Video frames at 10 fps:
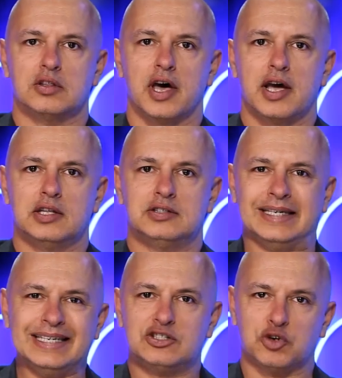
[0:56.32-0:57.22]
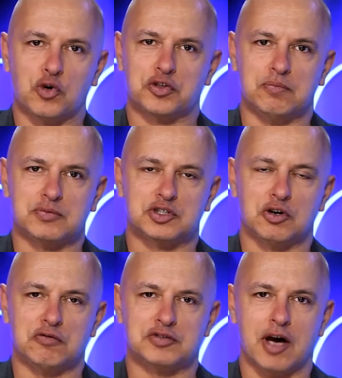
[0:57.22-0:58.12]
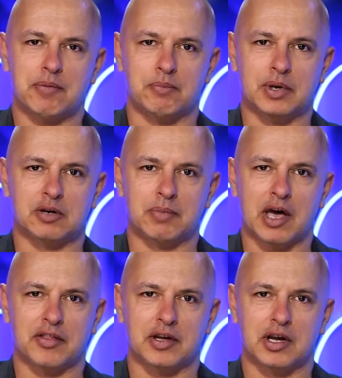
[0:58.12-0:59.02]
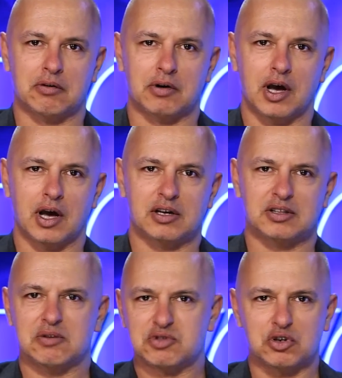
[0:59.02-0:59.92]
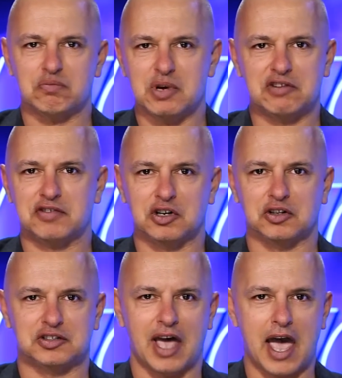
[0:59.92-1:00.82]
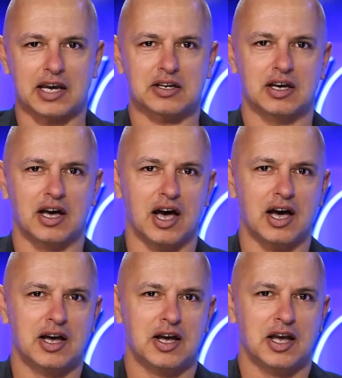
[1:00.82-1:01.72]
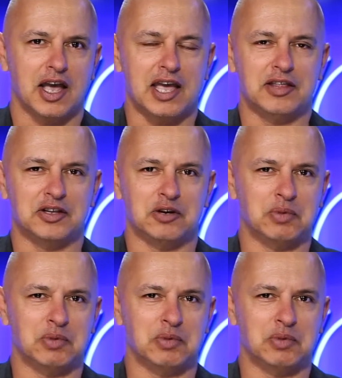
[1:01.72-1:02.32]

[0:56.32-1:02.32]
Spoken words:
they did talk themselves up a bit about their sort of midfield attack and the